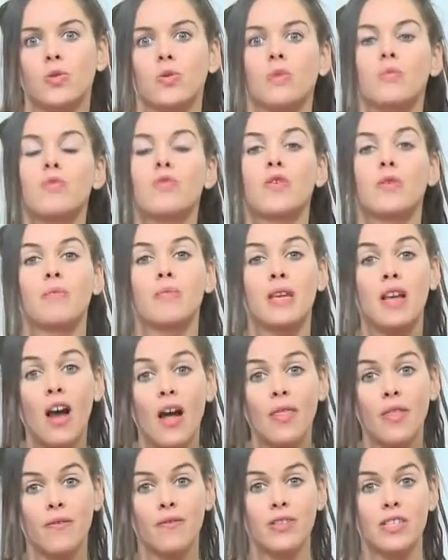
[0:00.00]
We're moving
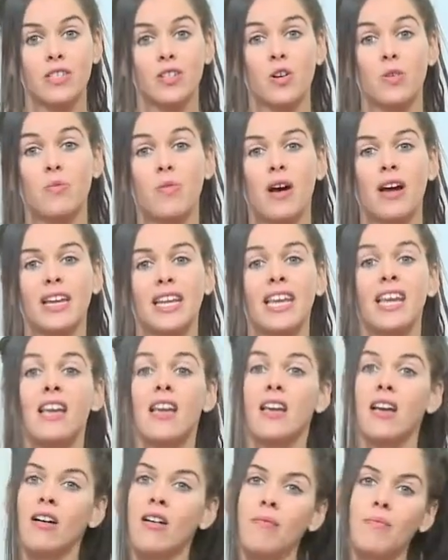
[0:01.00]
beyond the physical body
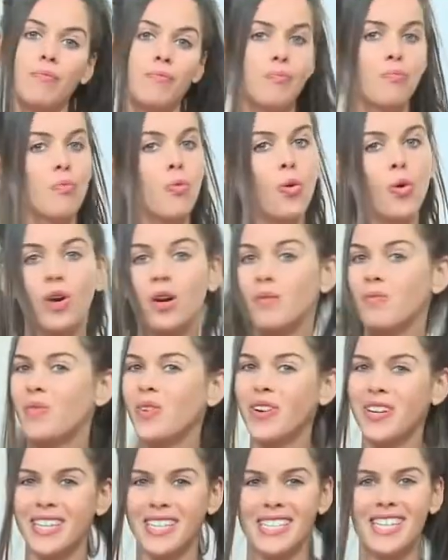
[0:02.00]
more and
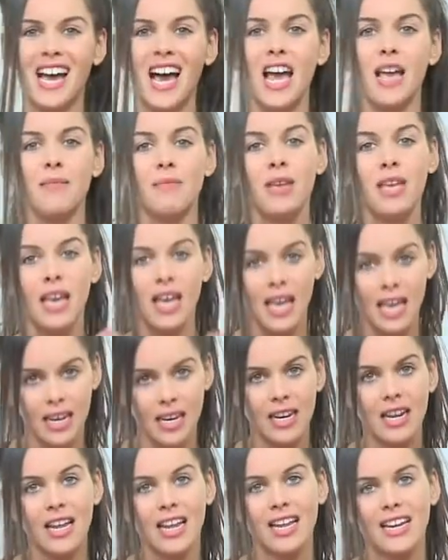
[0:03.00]
more in time,
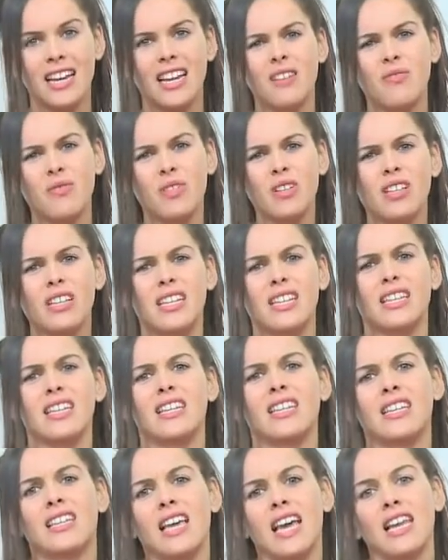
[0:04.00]
and really
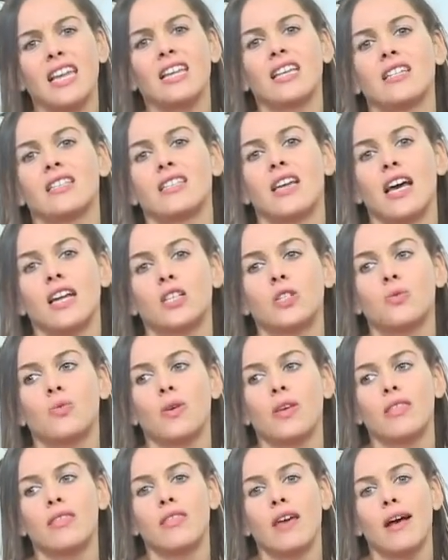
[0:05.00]
getting in touch
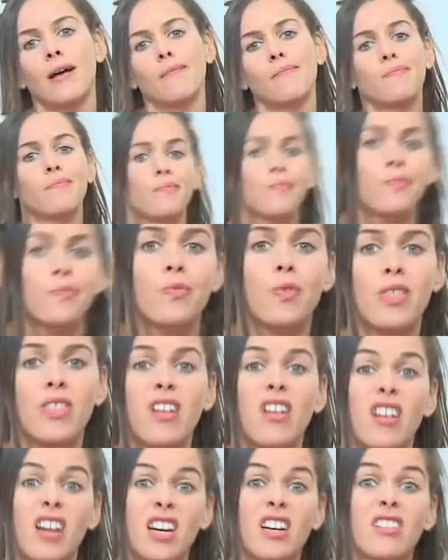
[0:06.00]
with
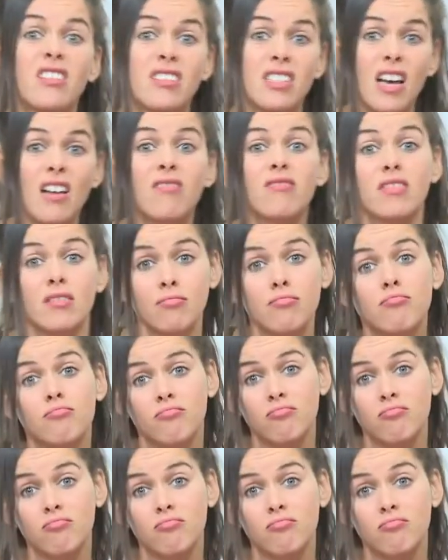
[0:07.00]
our inner selves.